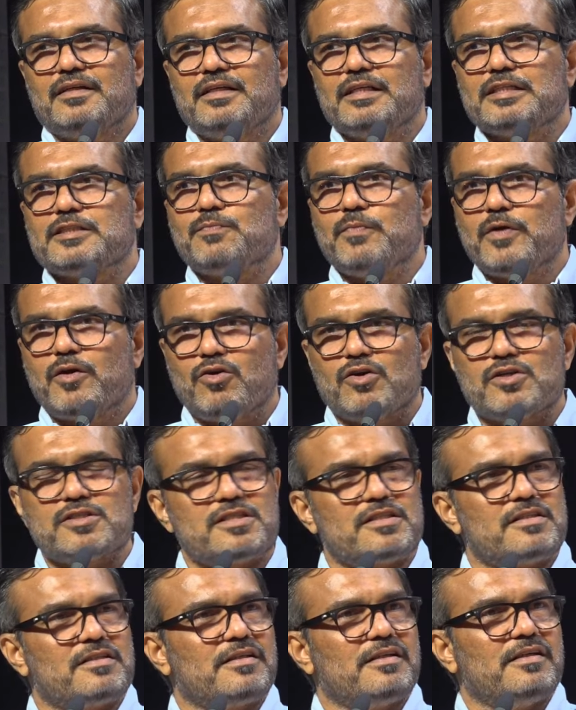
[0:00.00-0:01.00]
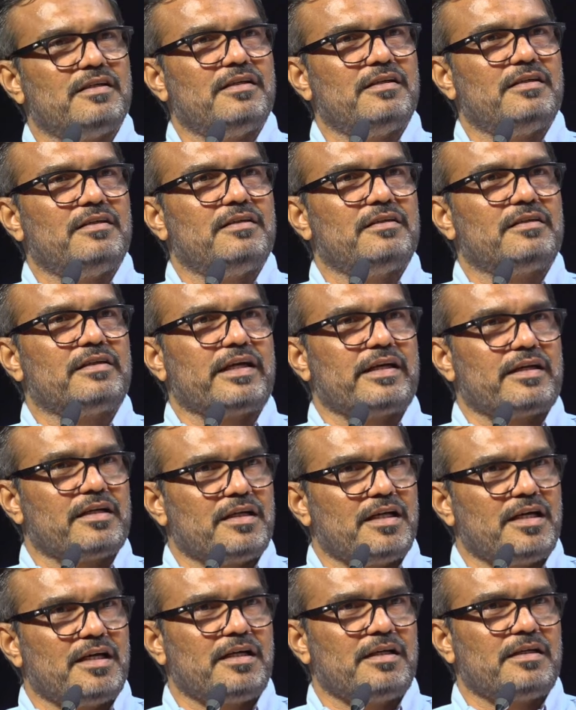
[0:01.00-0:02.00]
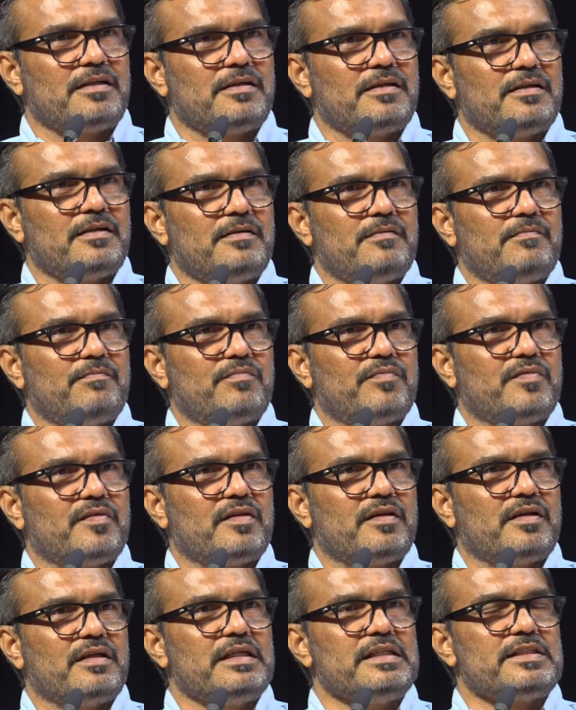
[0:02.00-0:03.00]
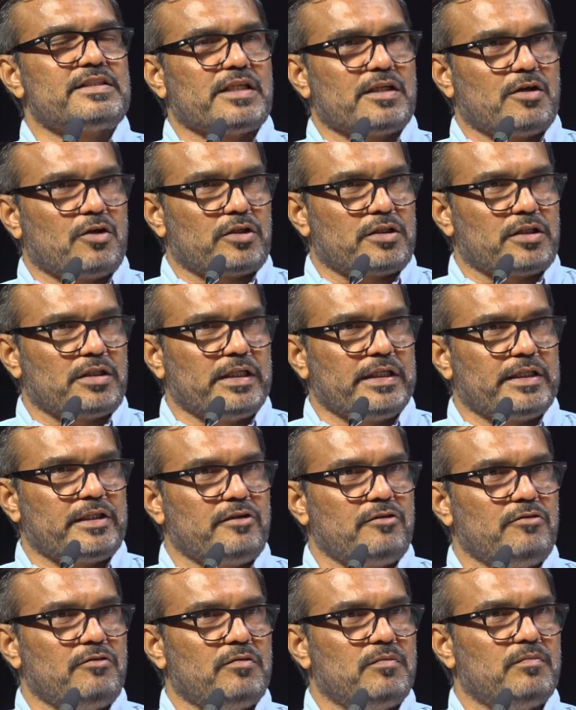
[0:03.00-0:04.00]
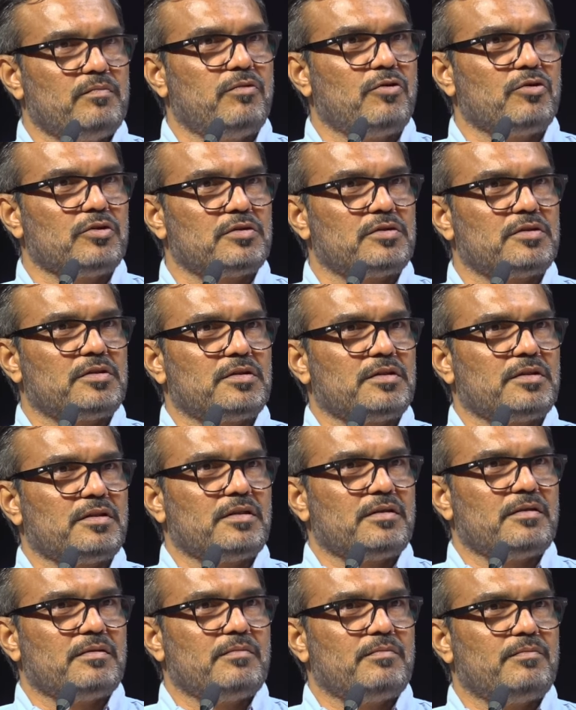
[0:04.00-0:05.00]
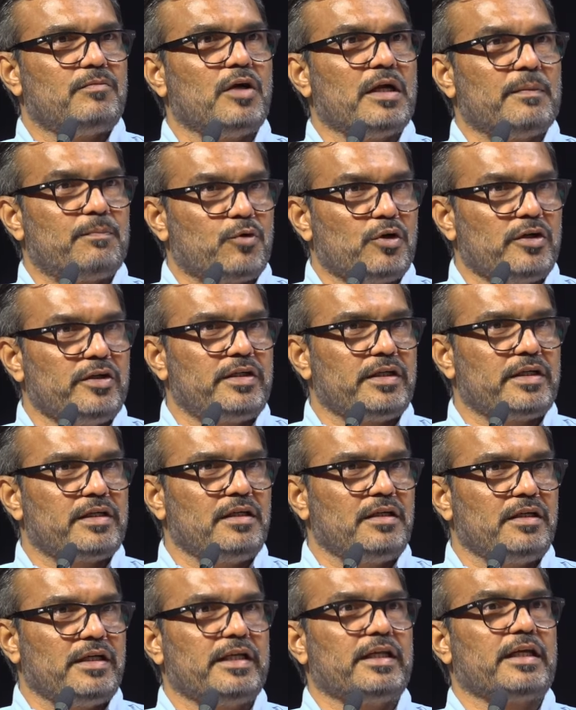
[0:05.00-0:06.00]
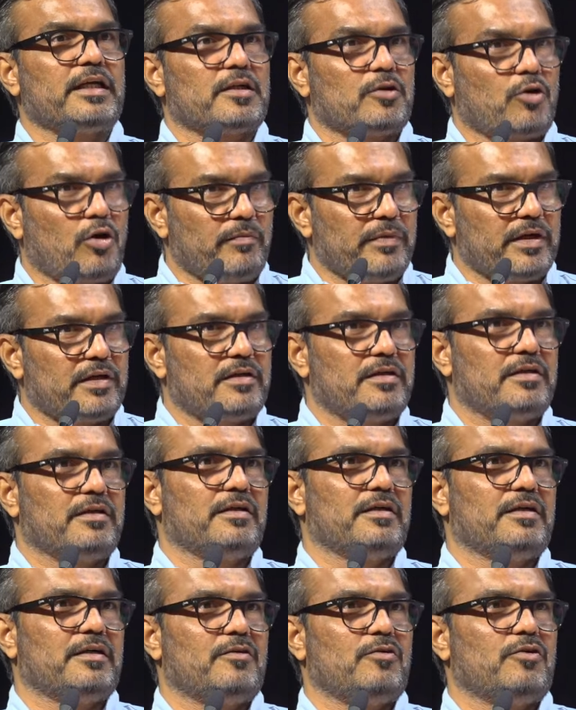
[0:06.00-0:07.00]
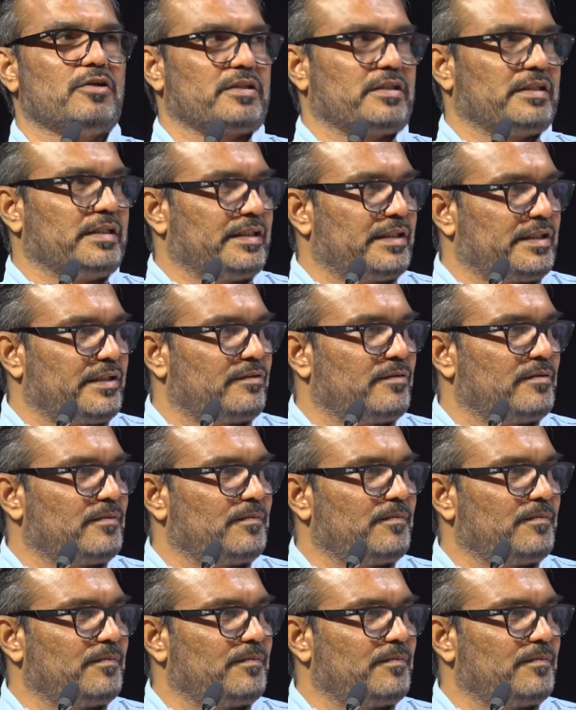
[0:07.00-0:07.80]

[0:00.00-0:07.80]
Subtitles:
It's because Kerala is an alternative, both a political and economic alternative.